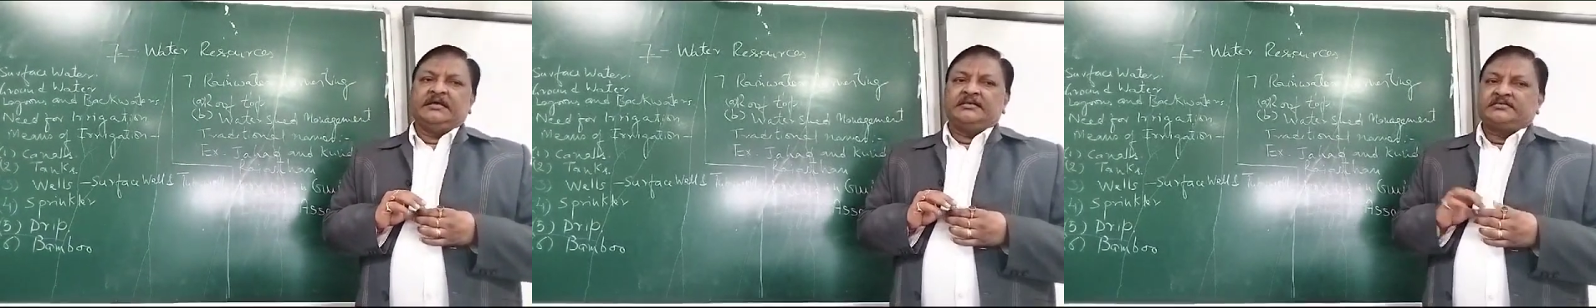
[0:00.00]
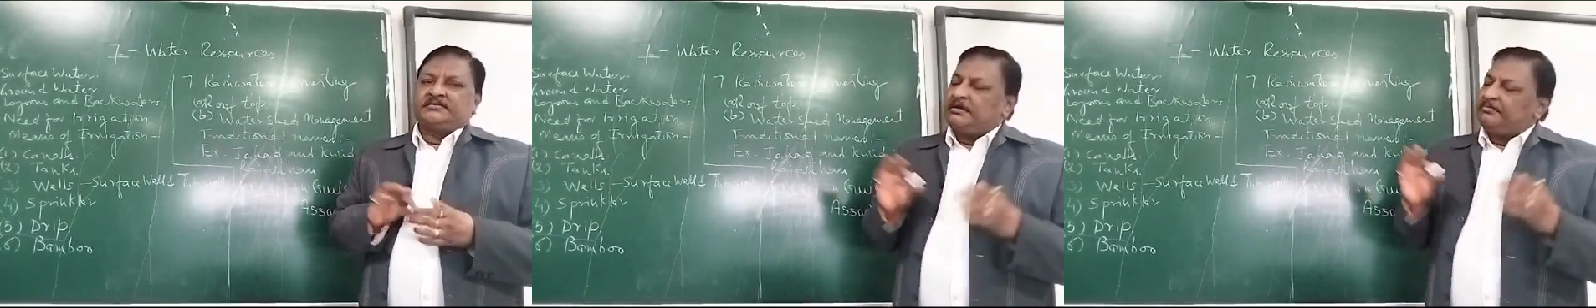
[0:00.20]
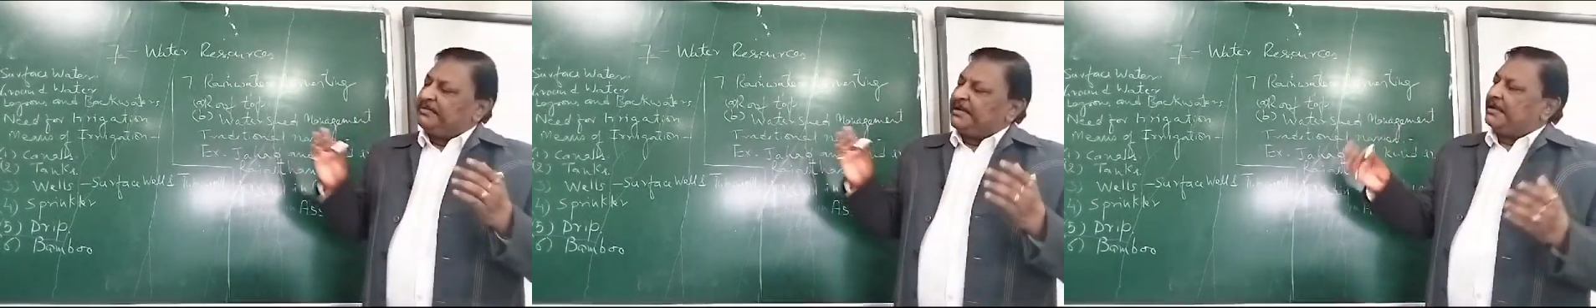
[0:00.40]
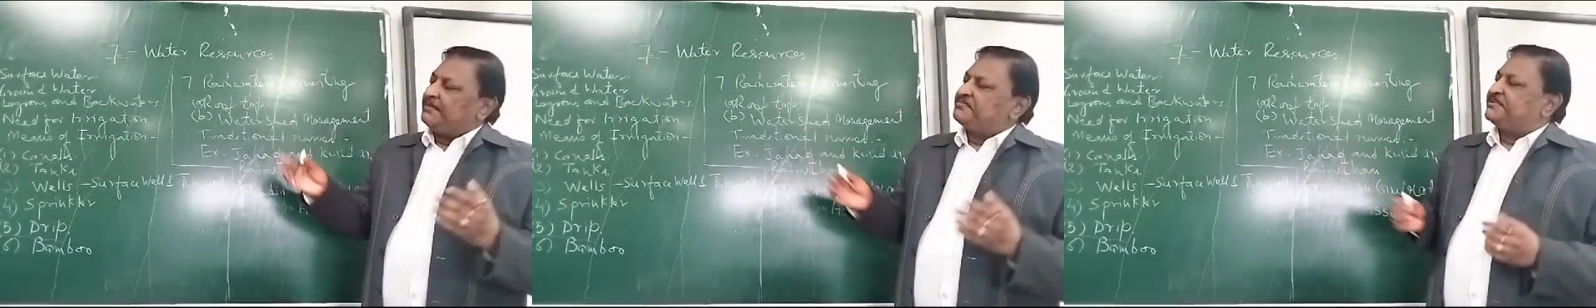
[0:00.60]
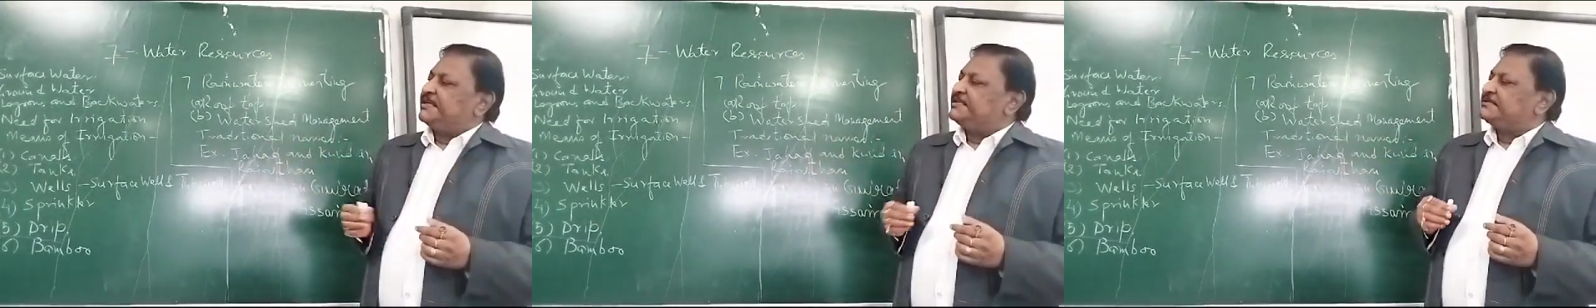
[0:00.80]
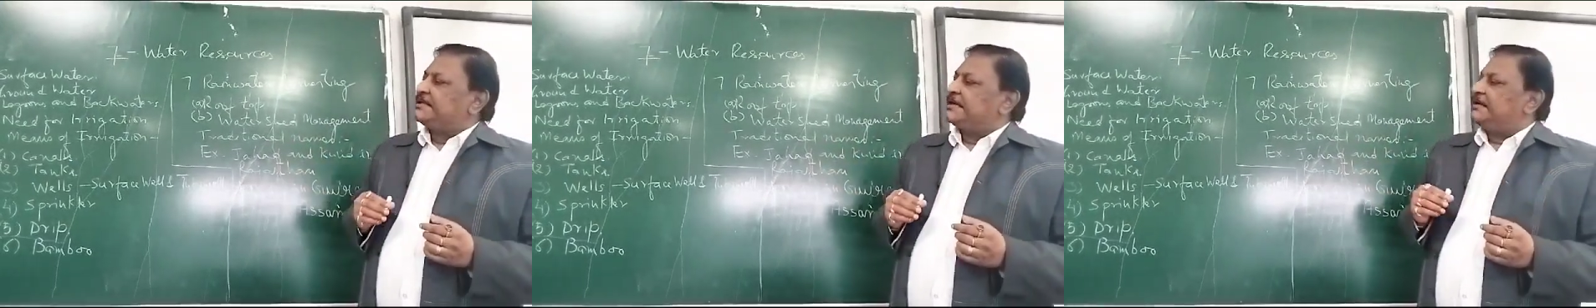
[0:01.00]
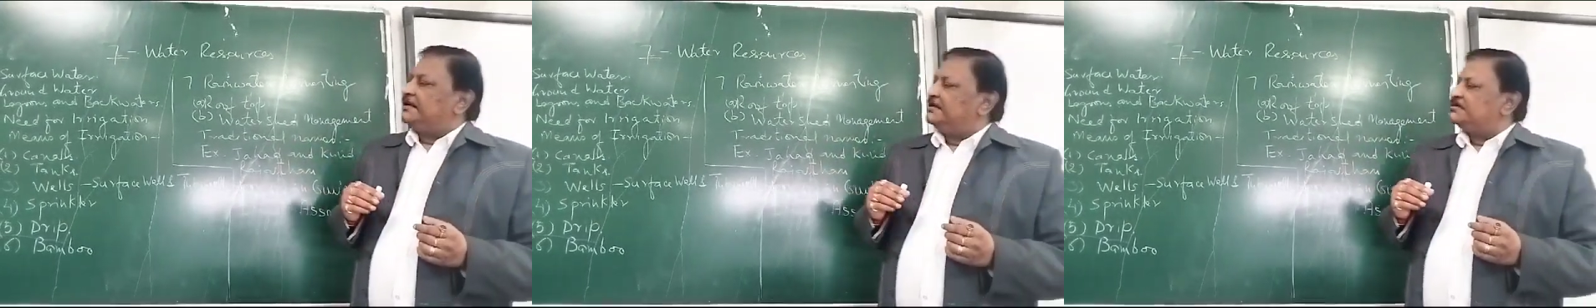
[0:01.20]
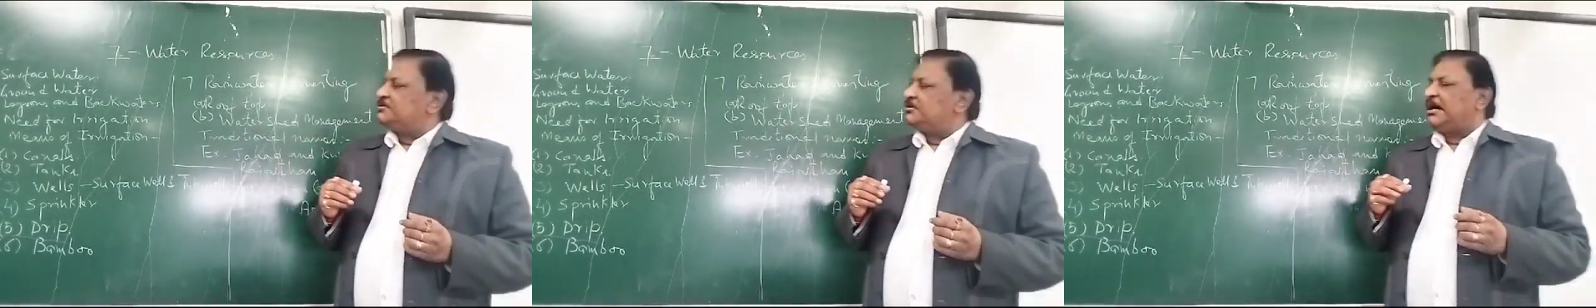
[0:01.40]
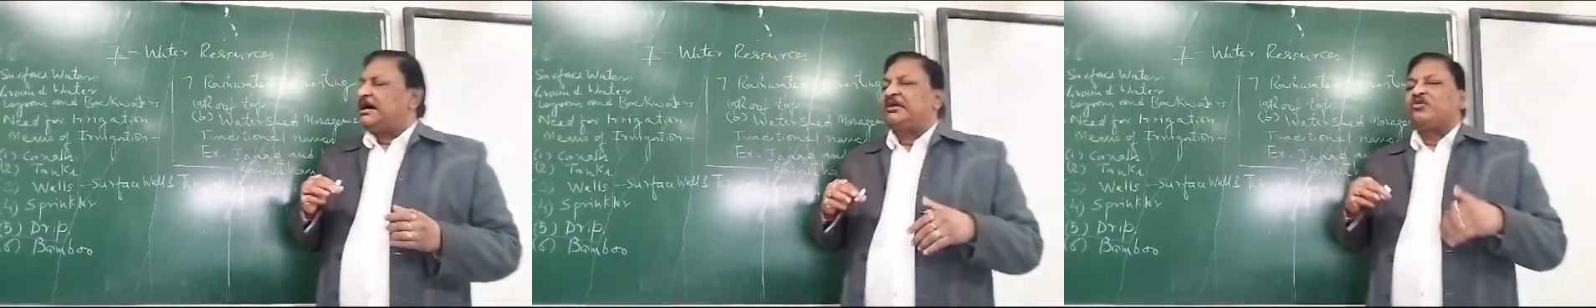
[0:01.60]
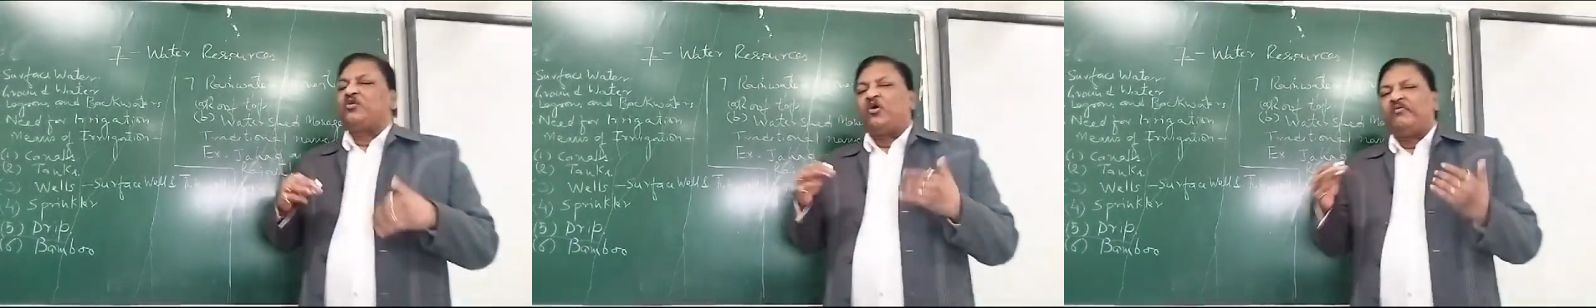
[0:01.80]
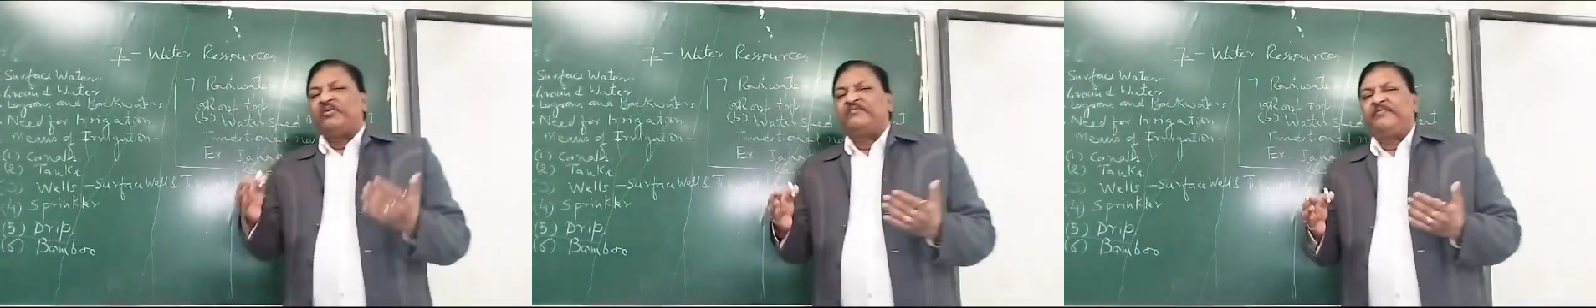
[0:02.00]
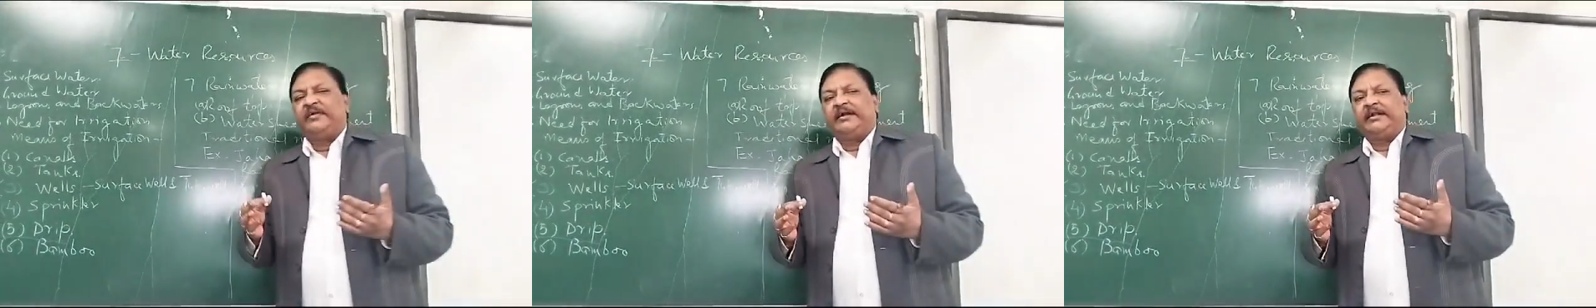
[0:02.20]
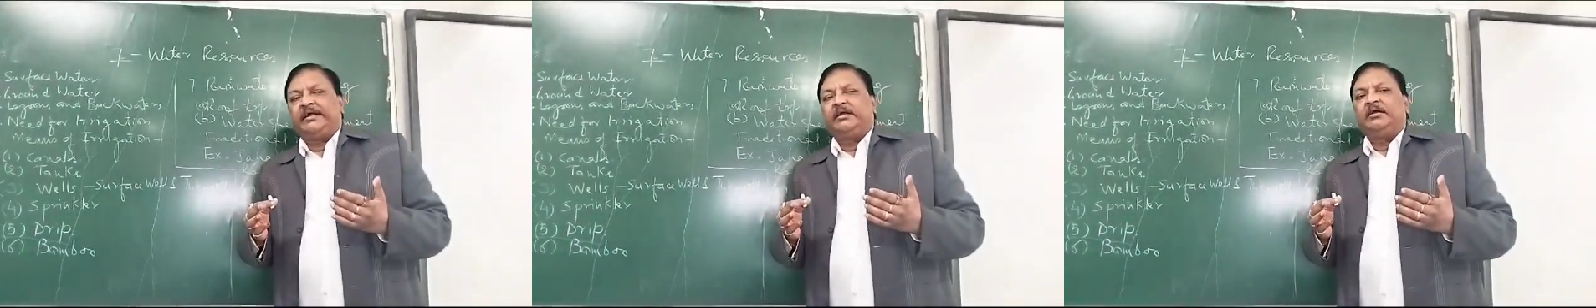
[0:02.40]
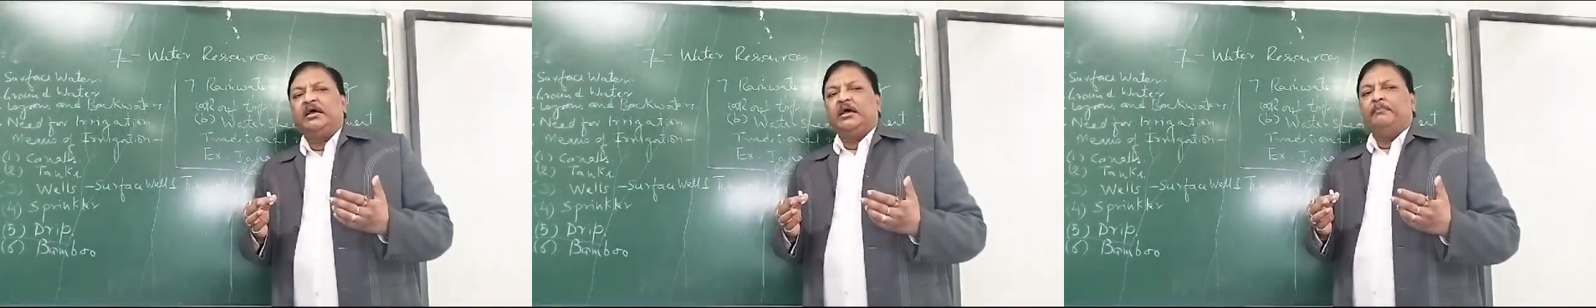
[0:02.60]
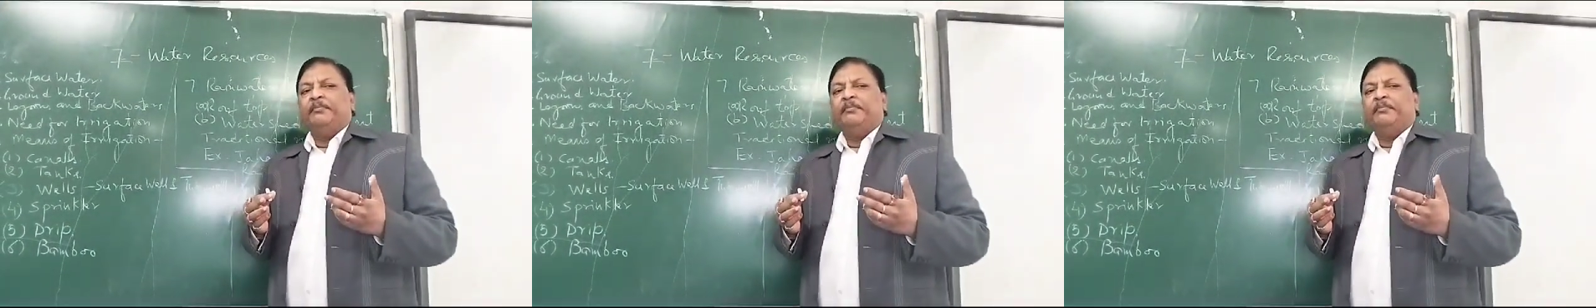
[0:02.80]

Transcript: Sometimes these canals are over flooded